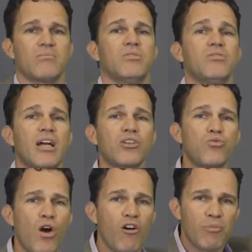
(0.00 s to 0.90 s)
you've got
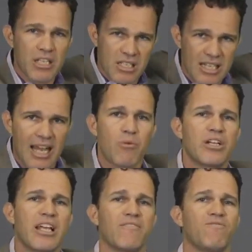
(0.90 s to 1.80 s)
12 minutes a day where you're
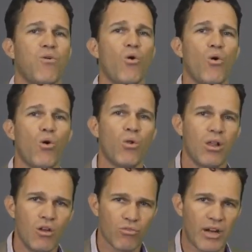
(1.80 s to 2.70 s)
getting full
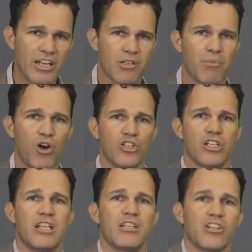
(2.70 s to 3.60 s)
range of motion
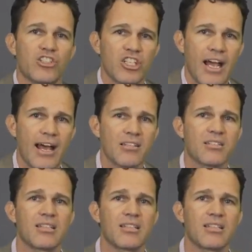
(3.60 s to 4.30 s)
into your chest,